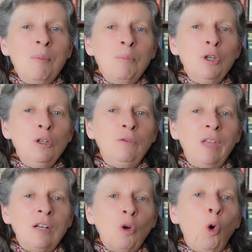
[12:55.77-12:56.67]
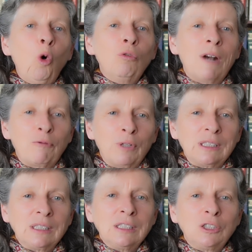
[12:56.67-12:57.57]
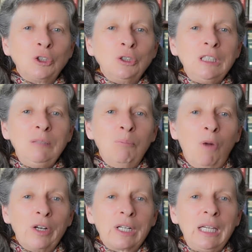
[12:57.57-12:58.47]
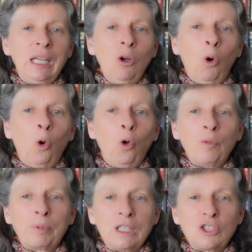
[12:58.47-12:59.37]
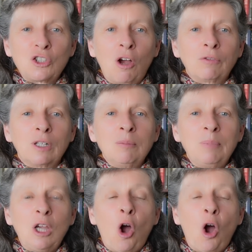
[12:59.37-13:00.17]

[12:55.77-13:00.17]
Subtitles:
moved that all references to the monarchy or the British sovereign be